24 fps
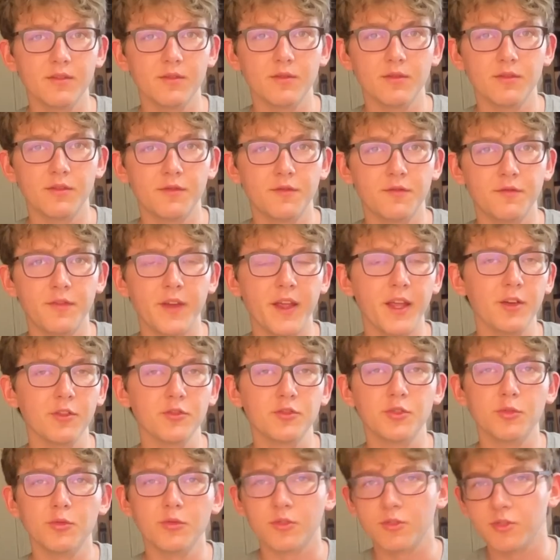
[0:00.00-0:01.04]

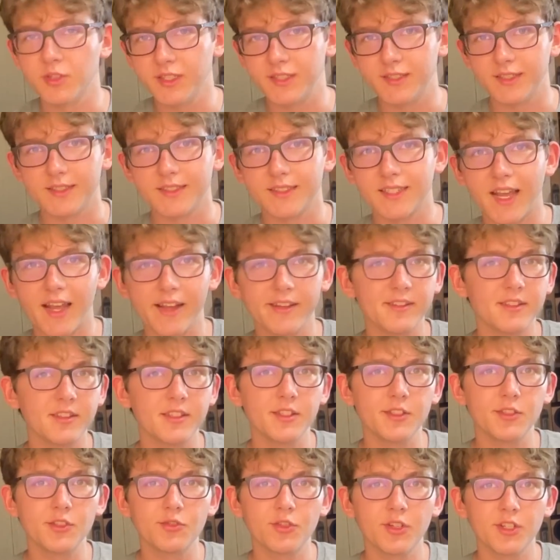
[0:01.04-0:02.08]
failed to increase the size of
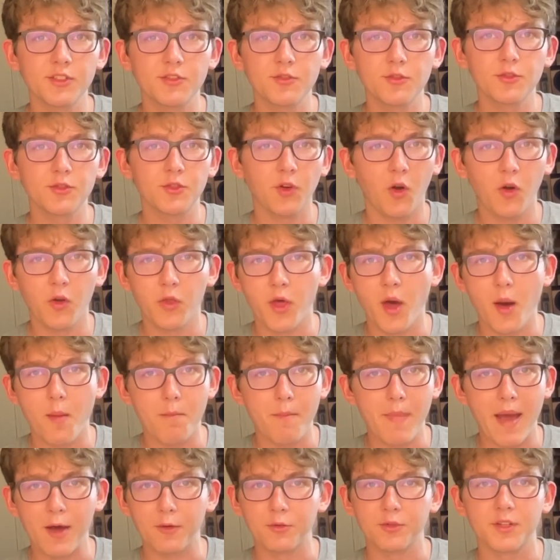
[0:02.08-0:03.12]
these crystals or the
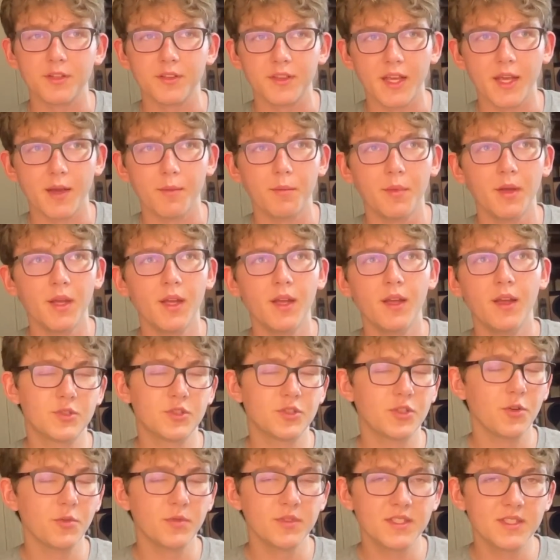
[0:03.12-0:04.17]
amount of them.
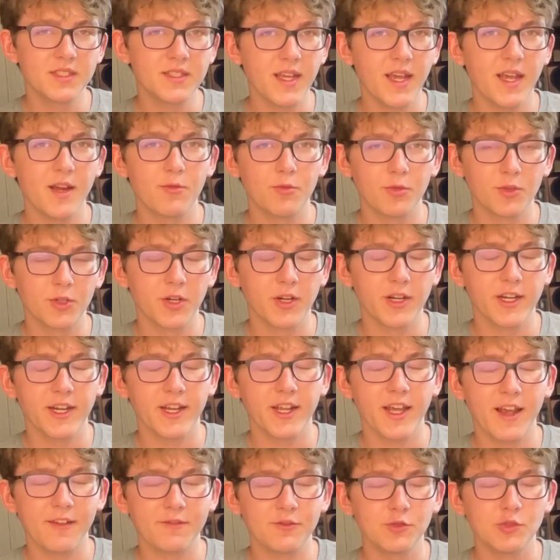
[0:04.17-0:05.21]
So instead, we're gonna
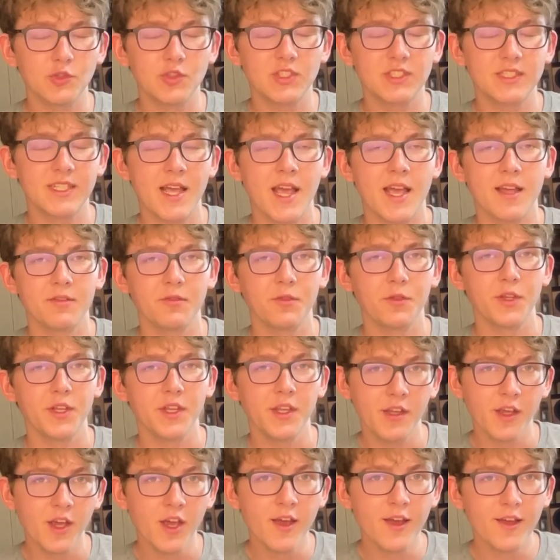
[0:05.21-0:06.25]
have to
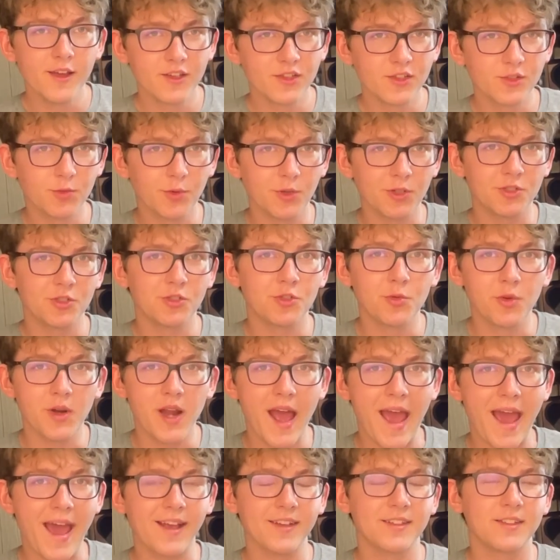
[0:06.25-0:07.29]
sadly switch to an
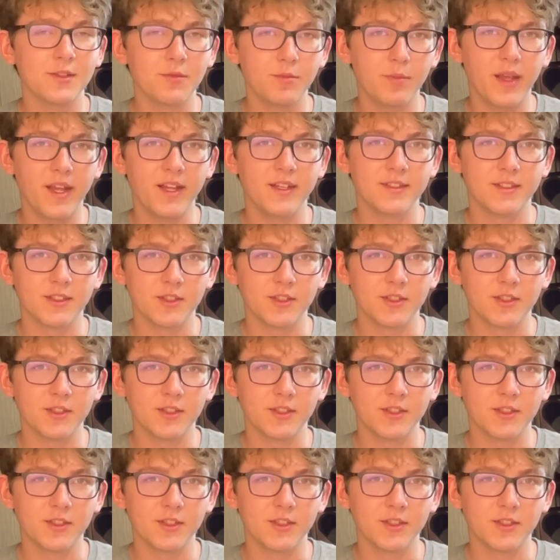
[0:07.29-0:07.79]
acid-base